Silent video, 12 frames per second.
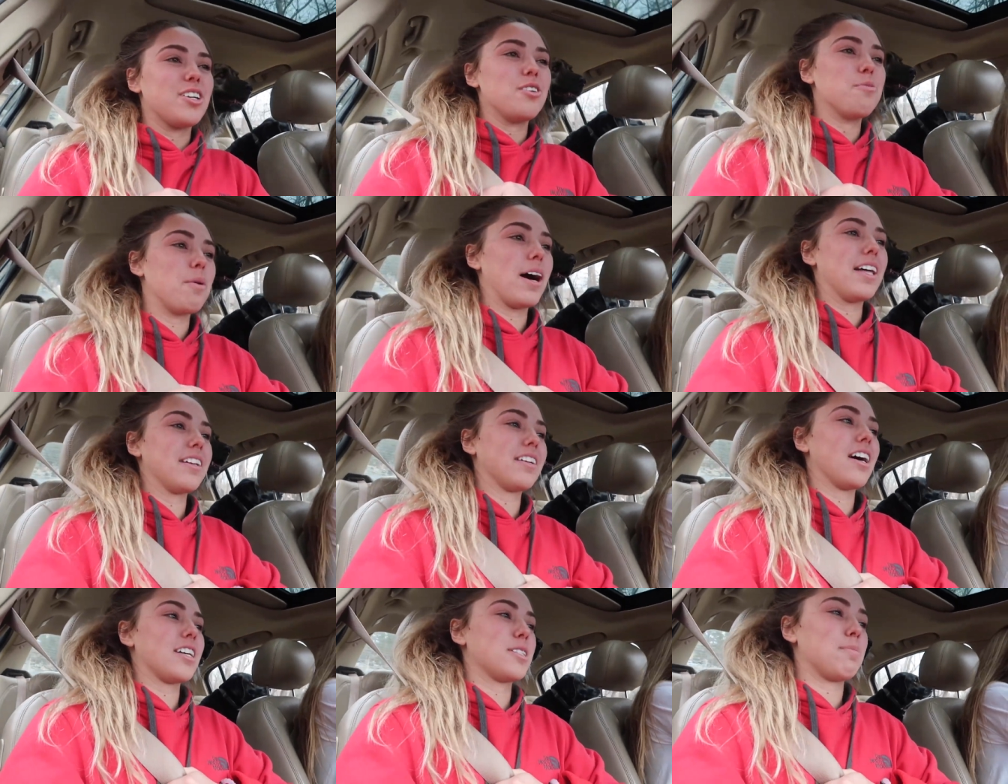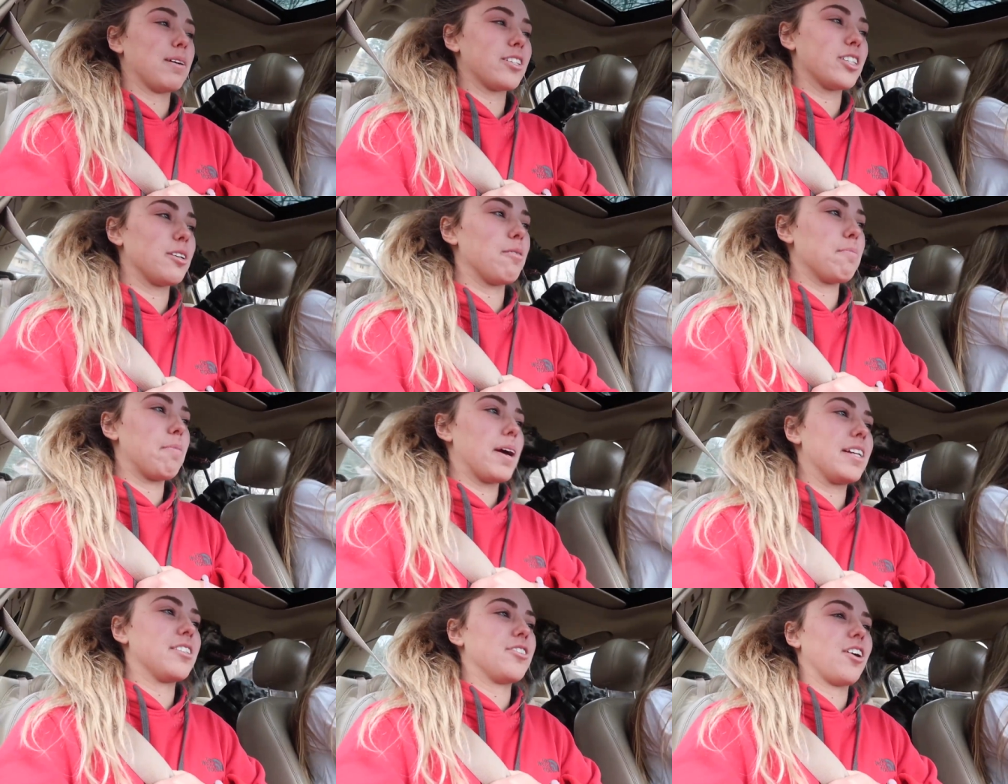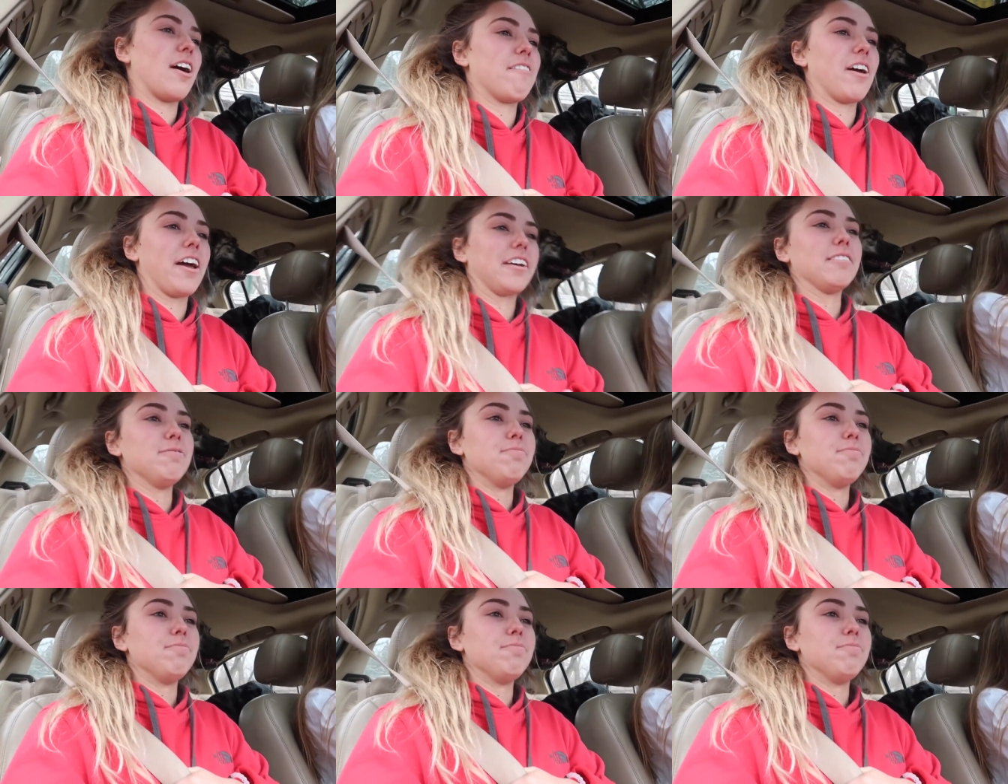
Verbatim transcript: do, but especially when Paige is driving.